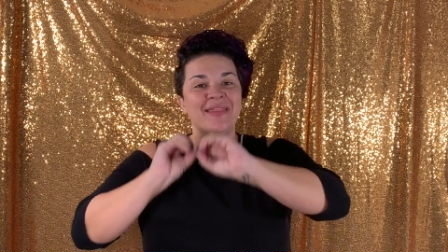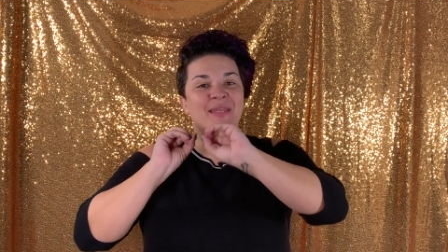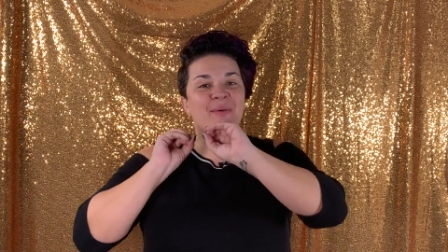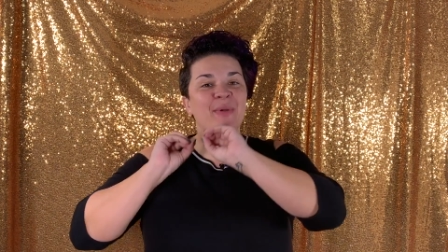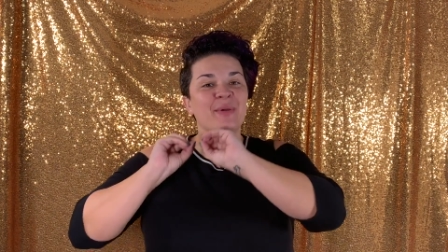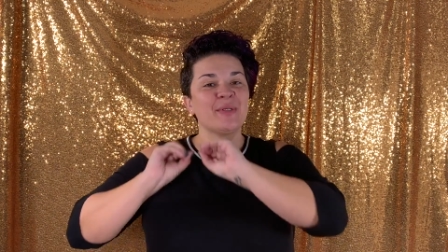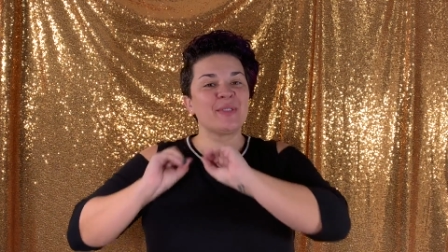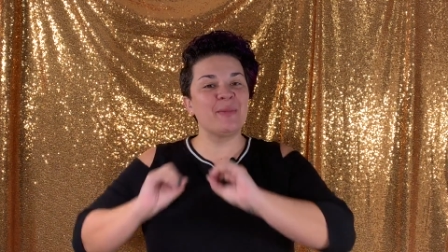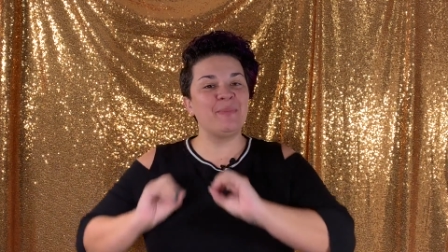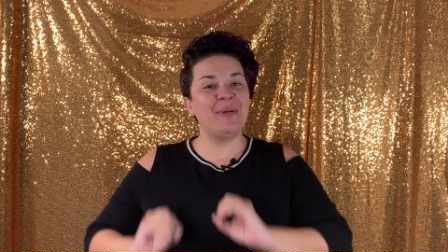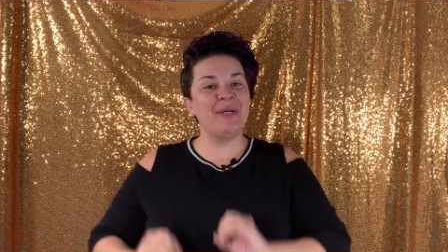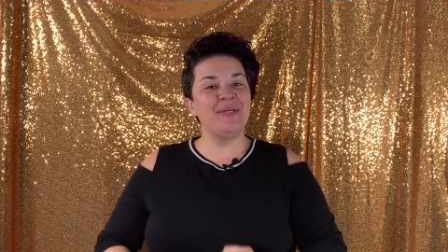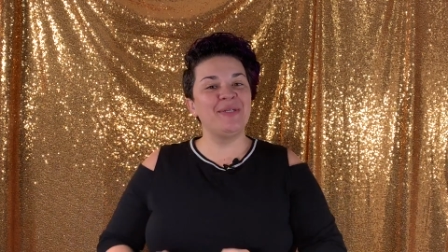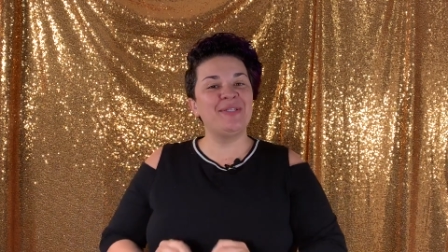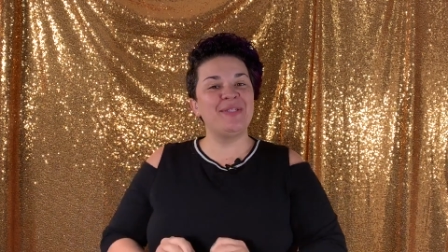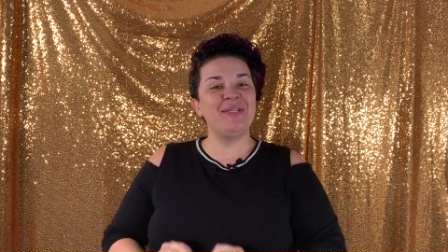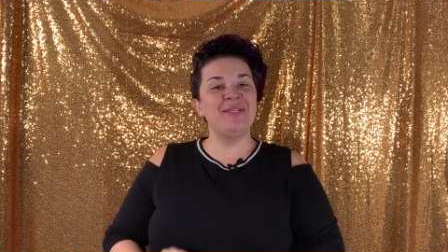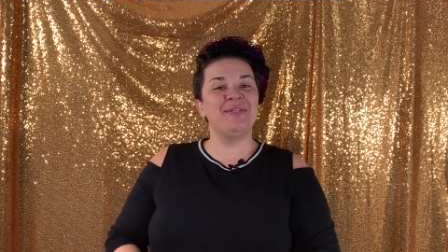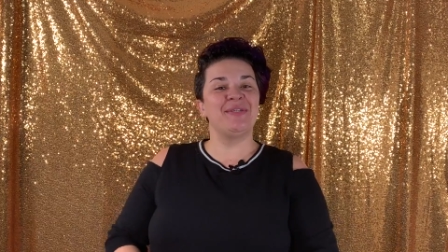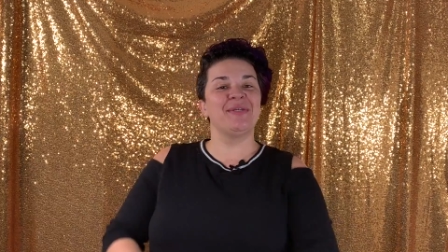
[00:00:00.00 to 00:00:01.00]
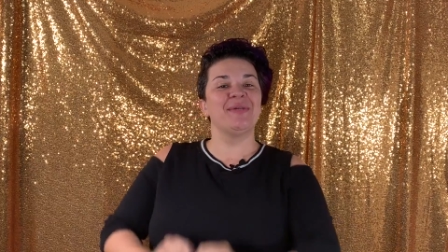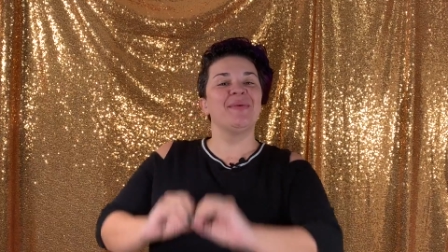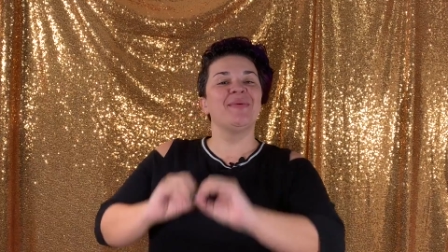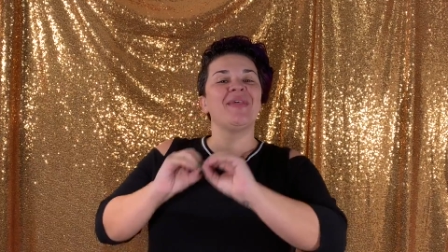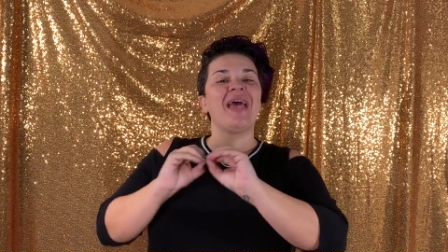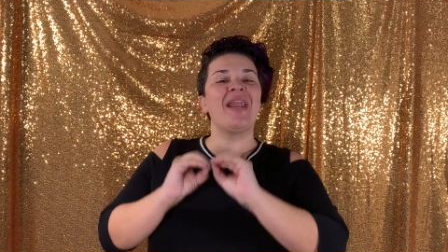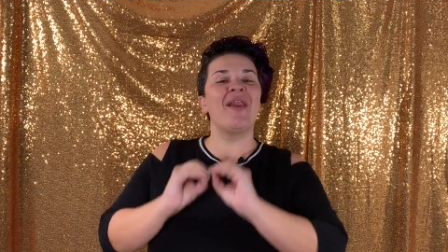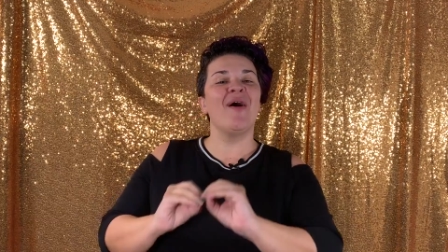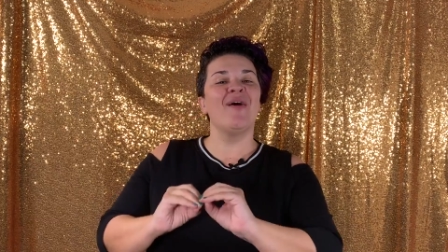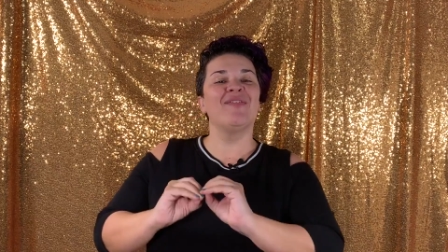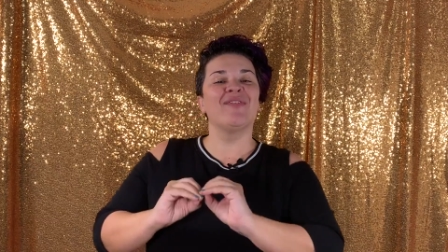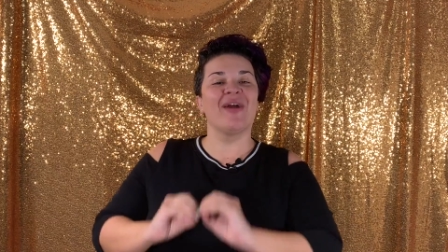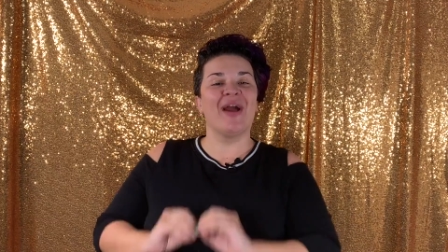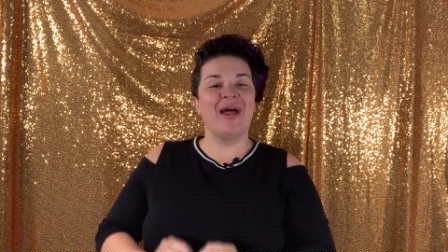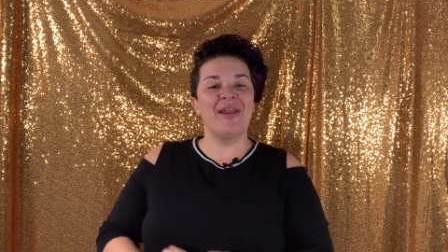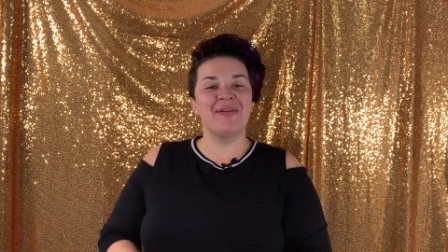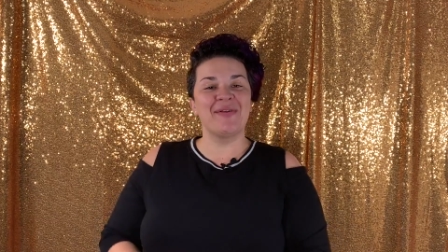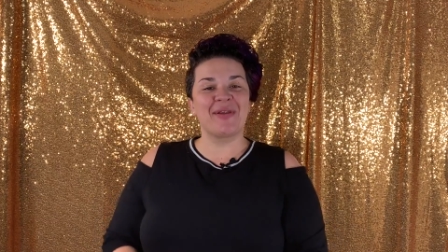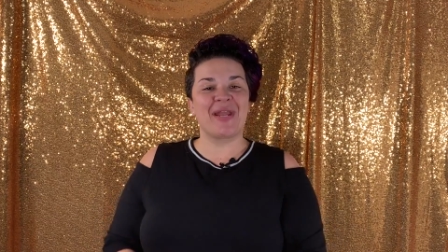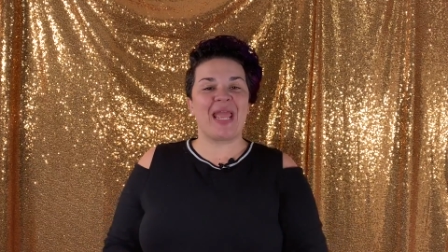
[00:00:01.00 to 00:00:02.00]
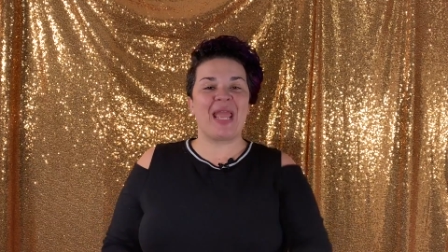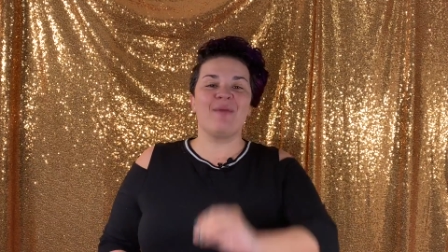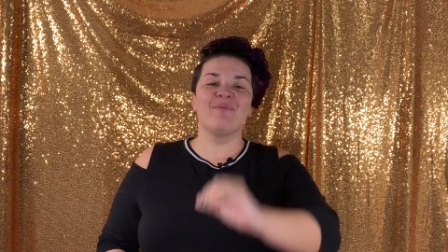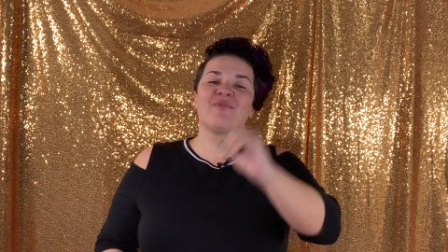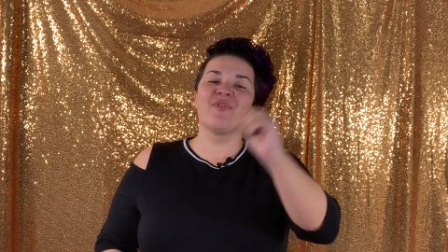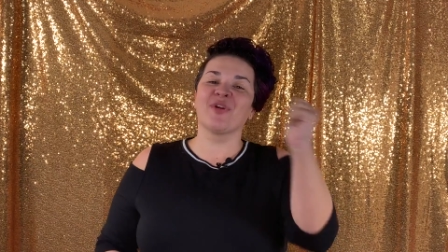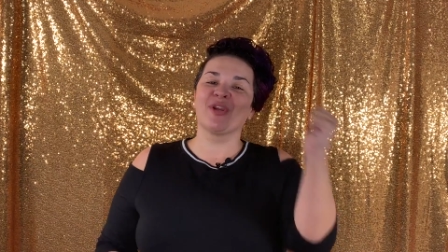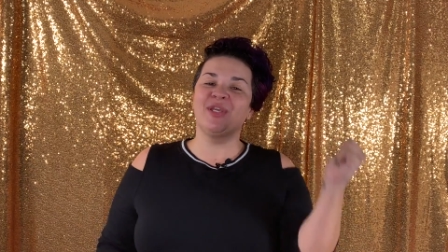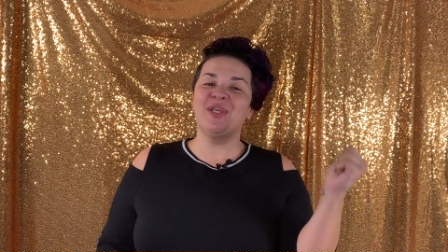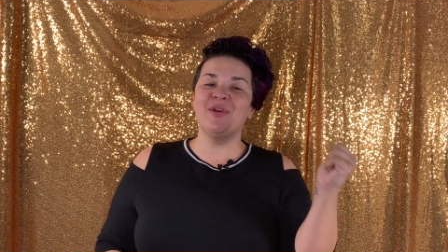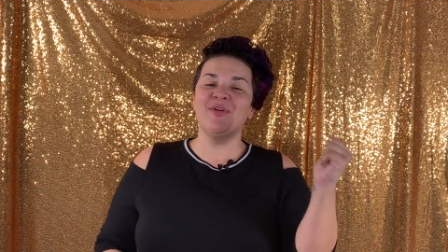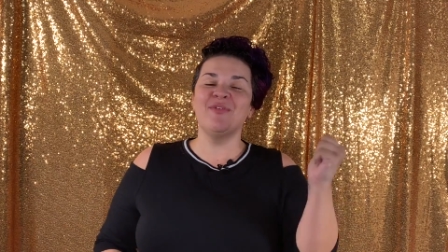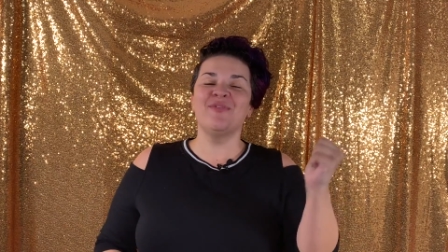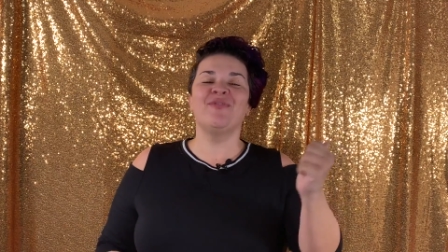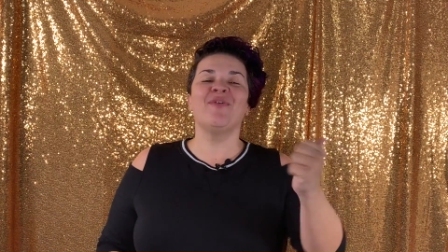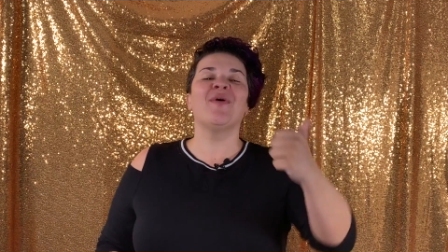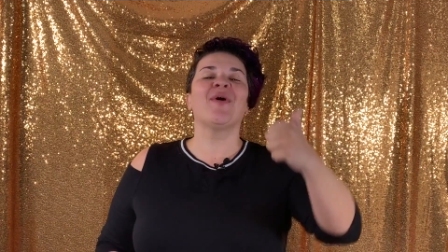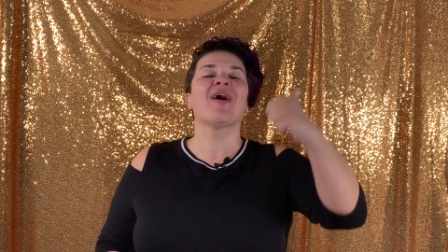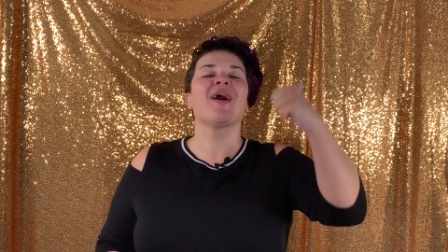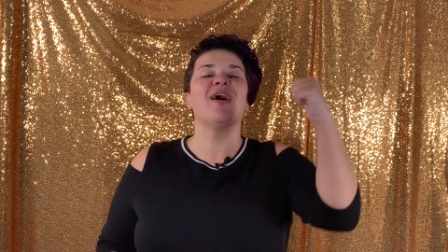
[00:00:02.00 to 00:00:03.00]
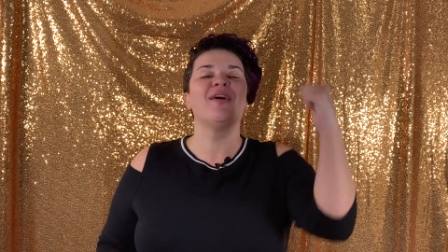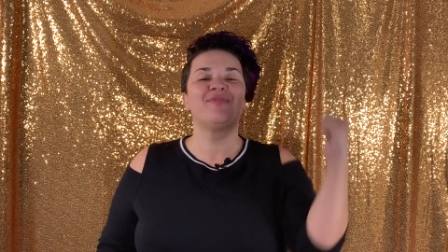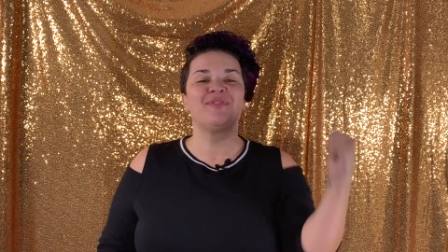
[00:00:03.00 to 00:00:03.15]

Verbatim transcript: that we were supposed to do an over-under game for Q four